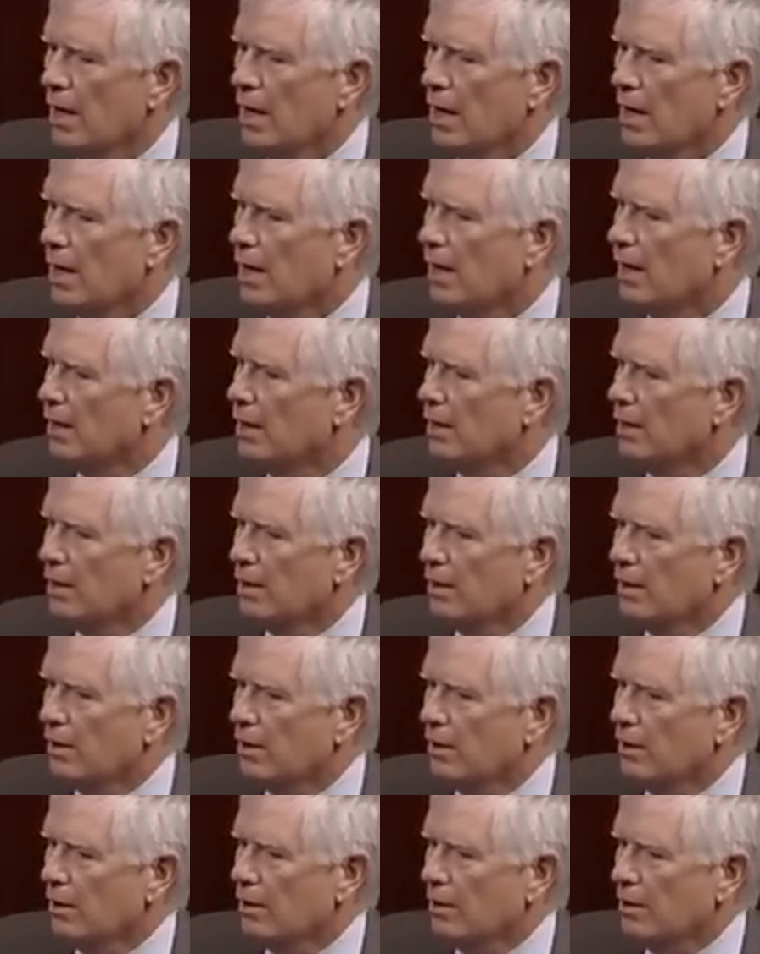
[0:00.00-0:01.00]
And
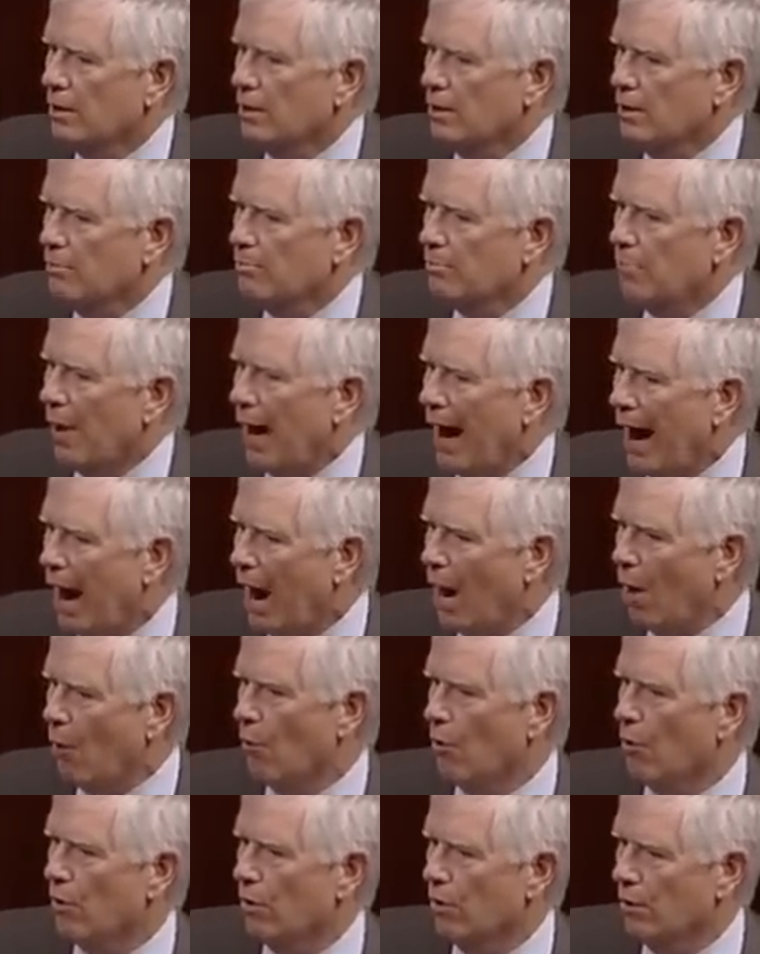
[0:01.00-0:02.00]
the
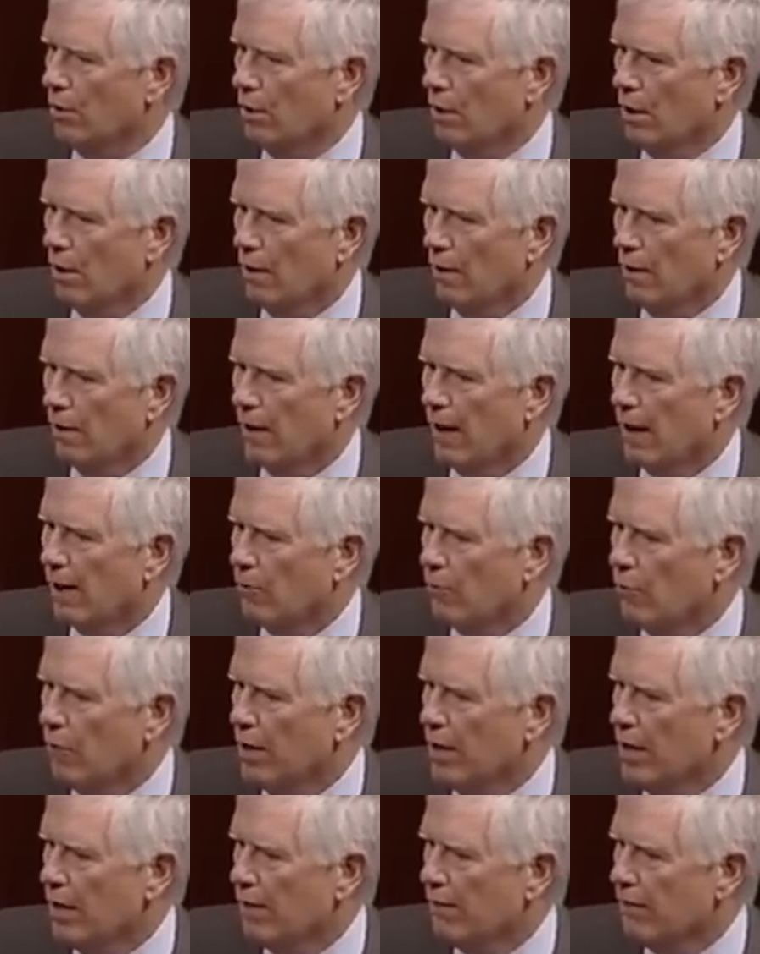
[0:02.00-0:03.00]
power that
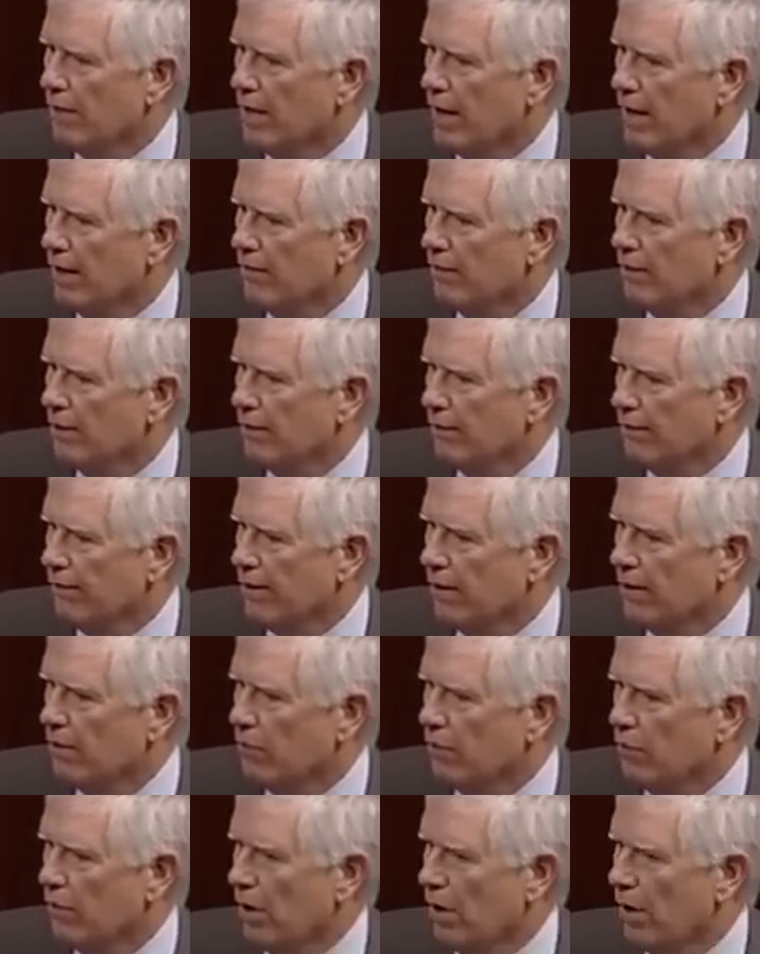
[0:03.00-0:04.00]
we have given the
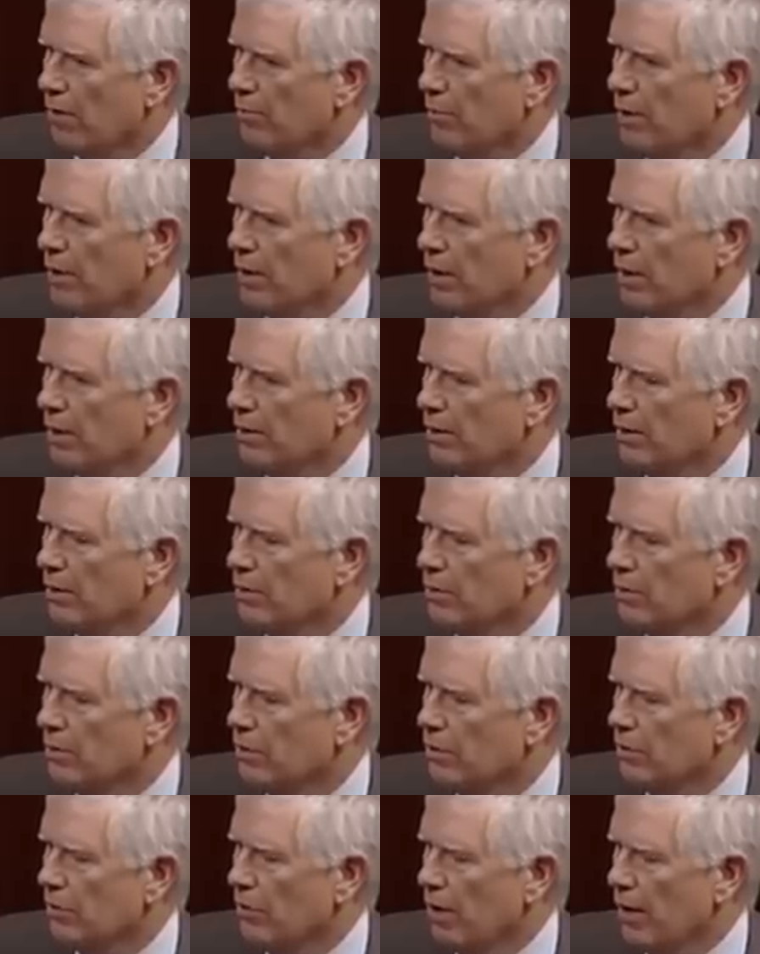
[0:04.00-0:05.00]
federal government and the
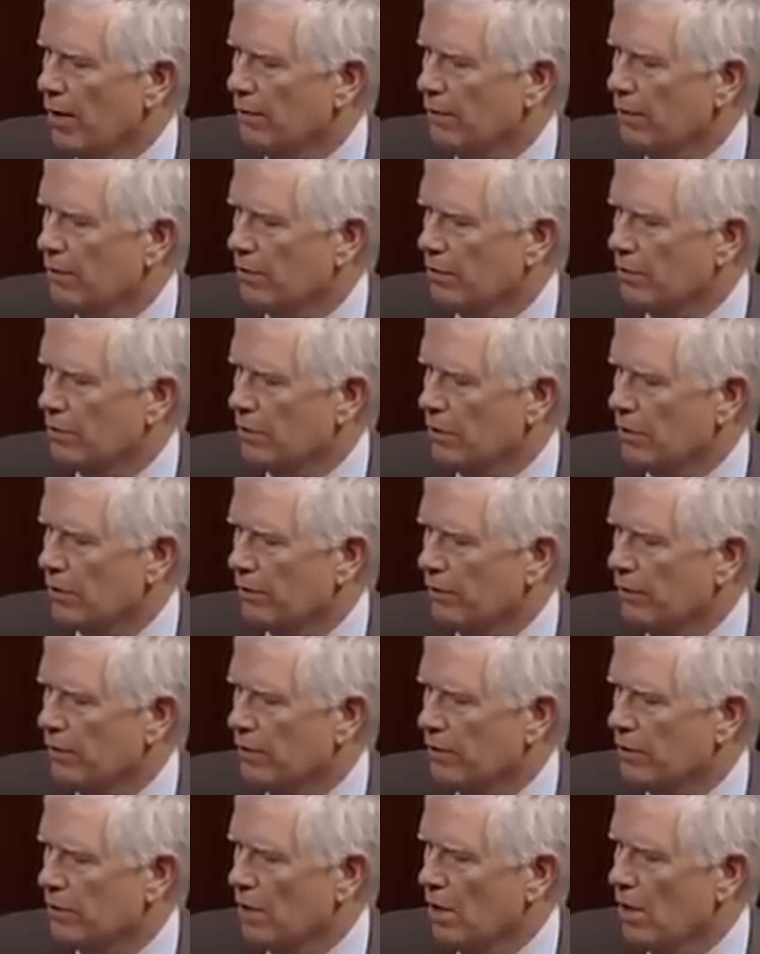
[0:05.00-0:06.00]
Internal Revenue
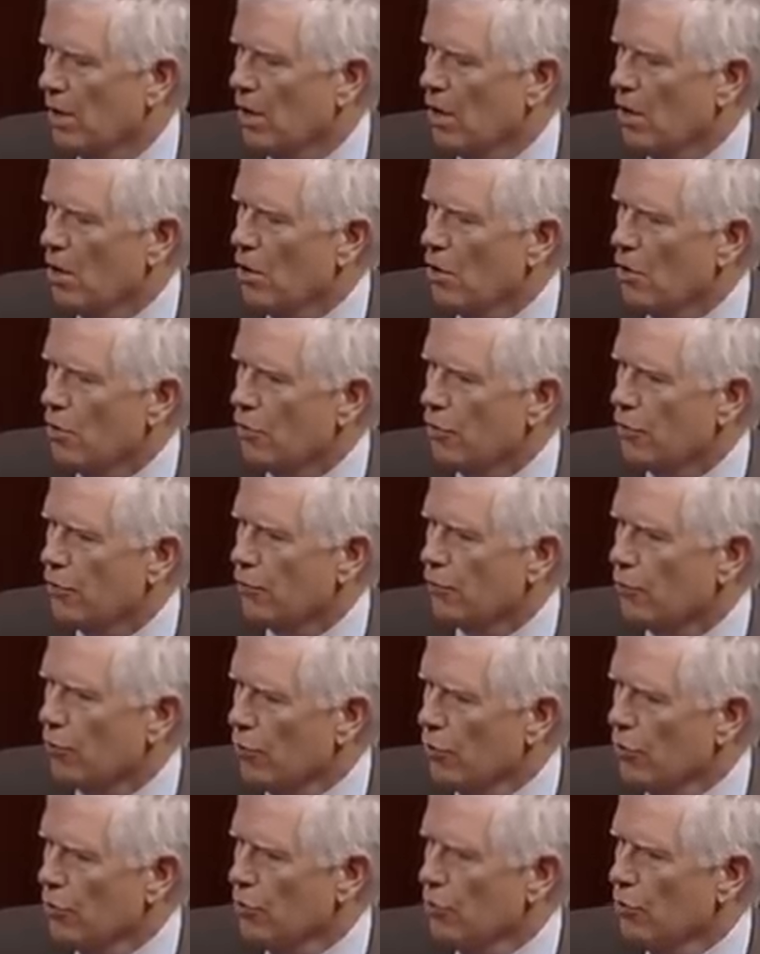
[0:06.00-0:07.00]
Service
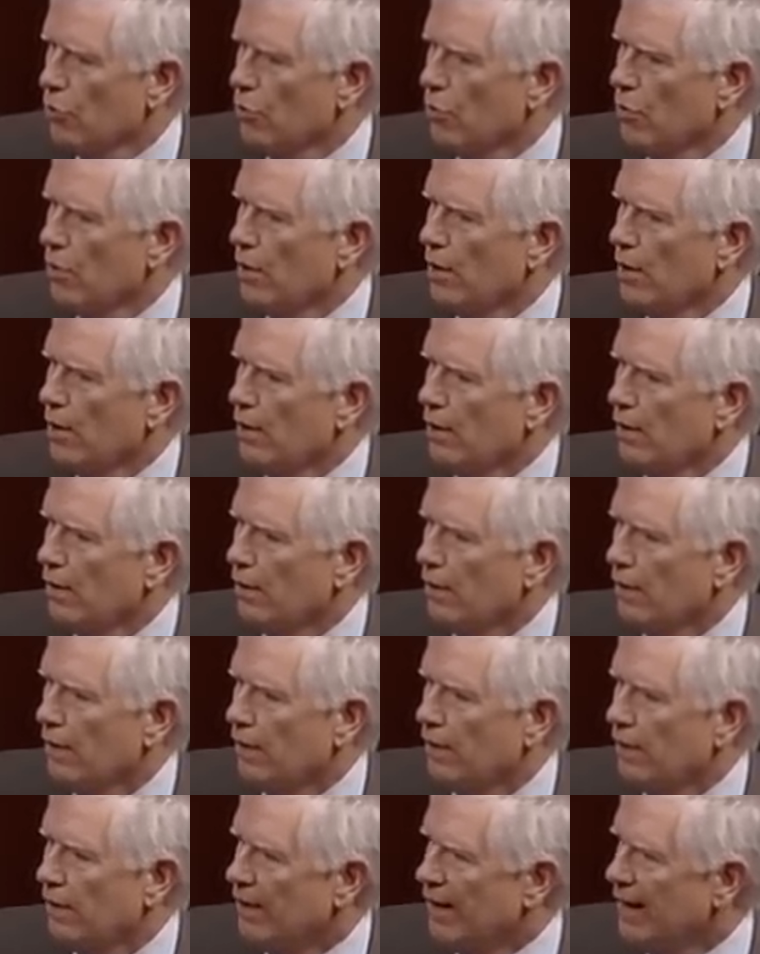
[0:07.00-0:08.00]
through
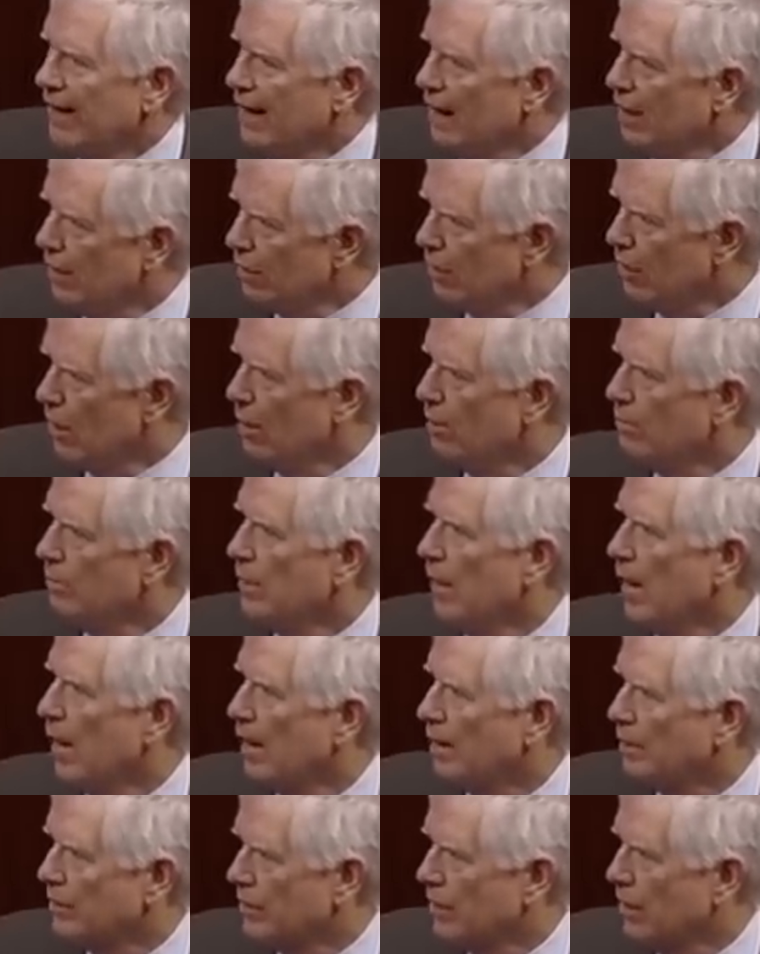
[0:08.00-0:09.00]
the income
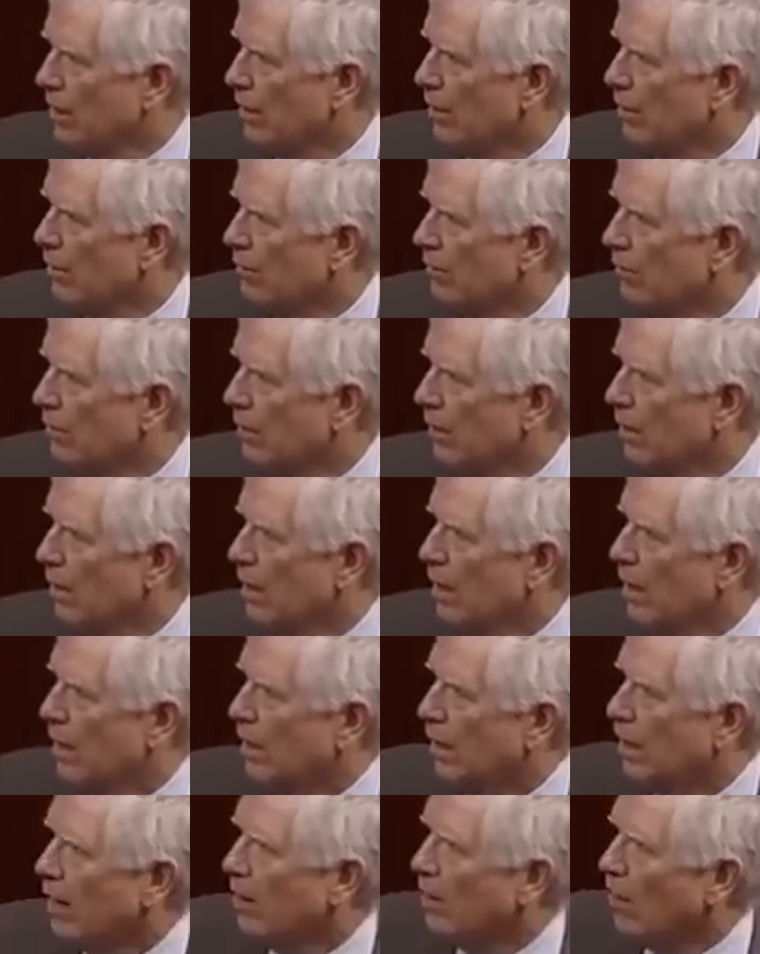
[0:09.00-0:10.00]
tax code
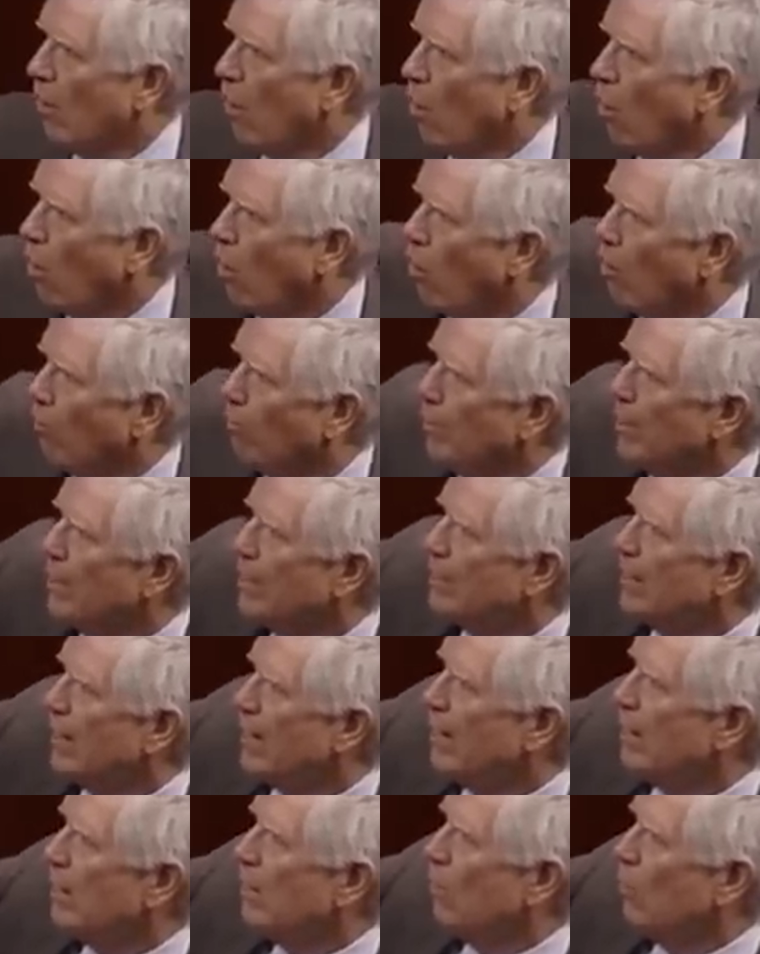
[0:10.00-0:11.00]
can all be
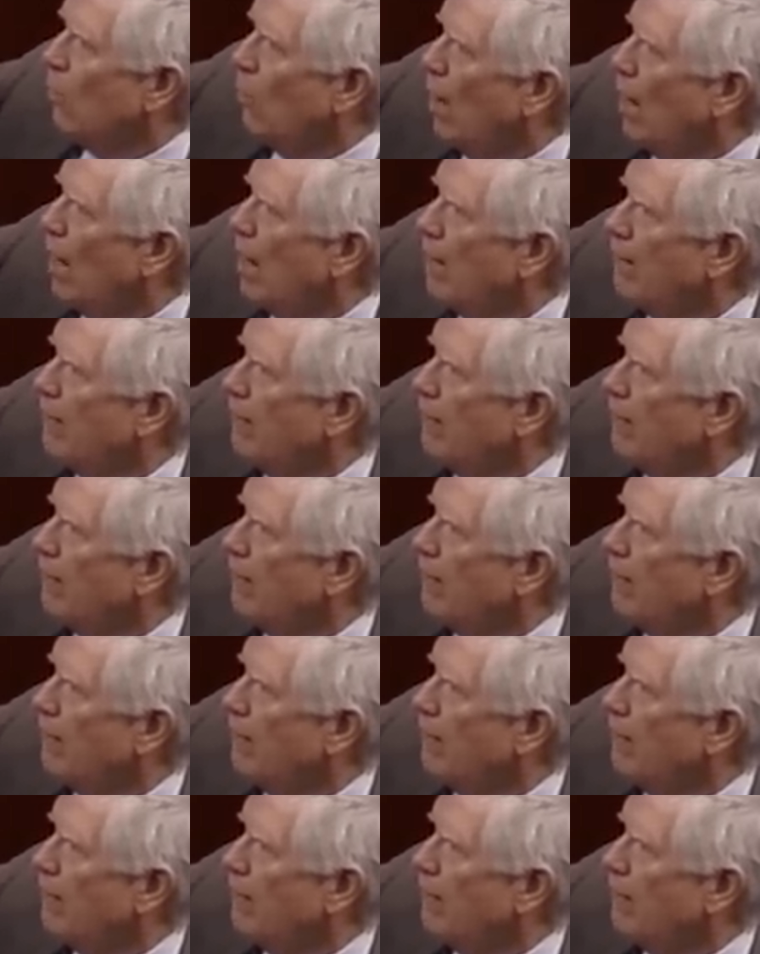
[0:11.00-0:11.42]
taken away